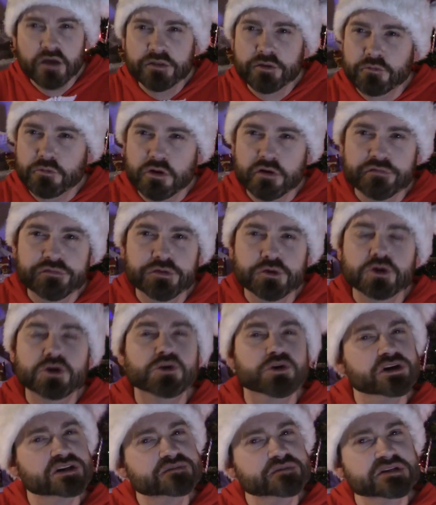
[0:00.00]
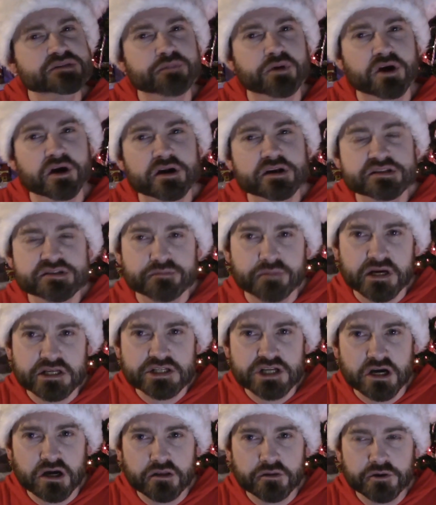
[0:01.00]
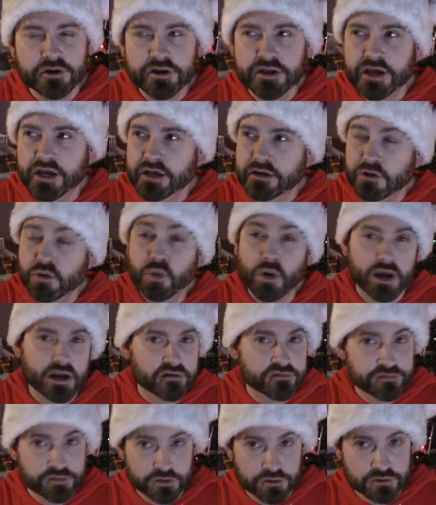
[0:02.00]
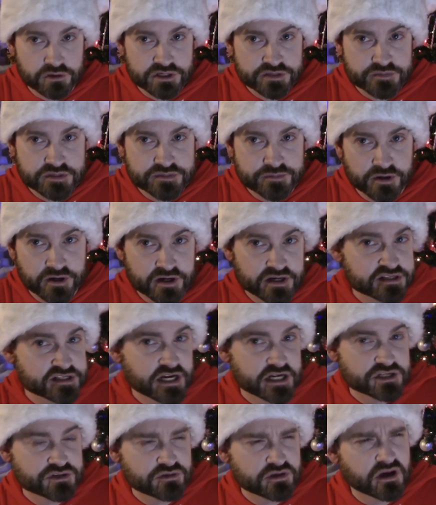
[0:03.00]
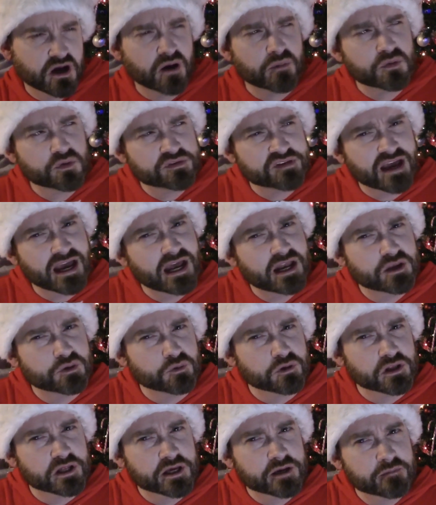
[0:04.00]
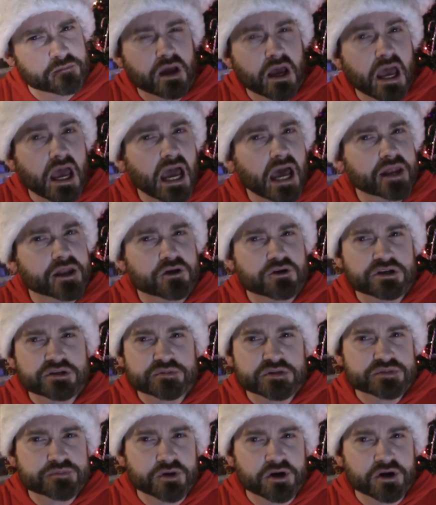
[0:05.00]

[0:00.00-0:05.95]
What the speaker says: There were a few Christmas parties in my childhood, quite a few Christmas parties actually, almost annually, and the Christmas